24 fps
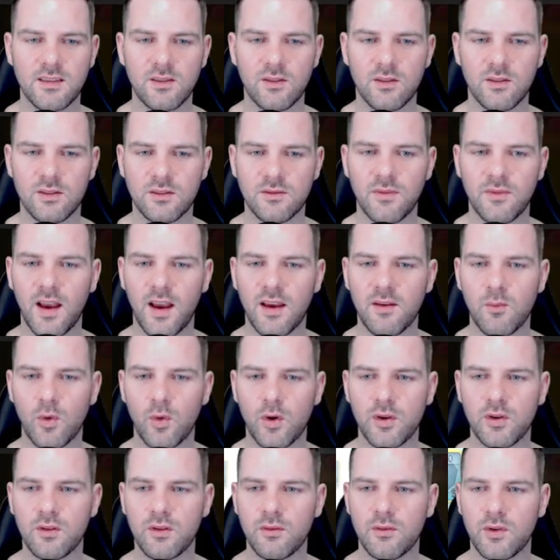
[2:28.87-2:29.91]
So there's five more
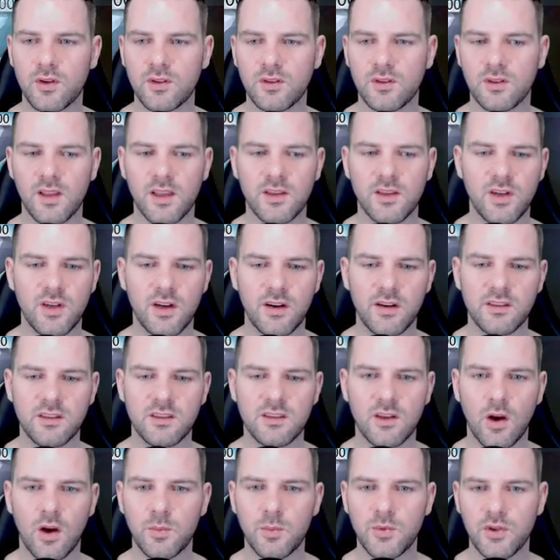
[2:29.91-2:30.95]
universal legendary
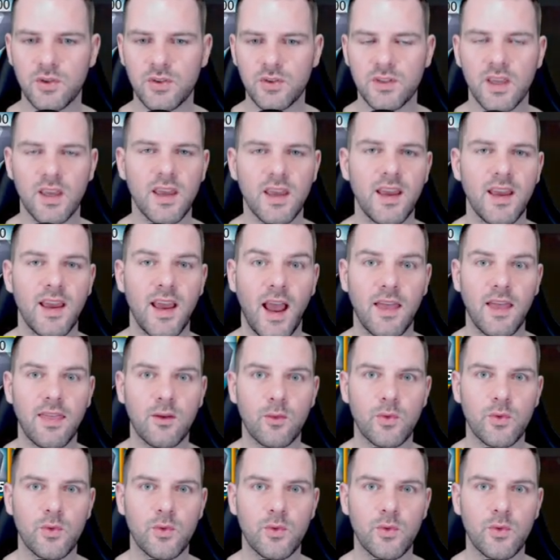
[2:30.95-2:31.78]
sculptures and the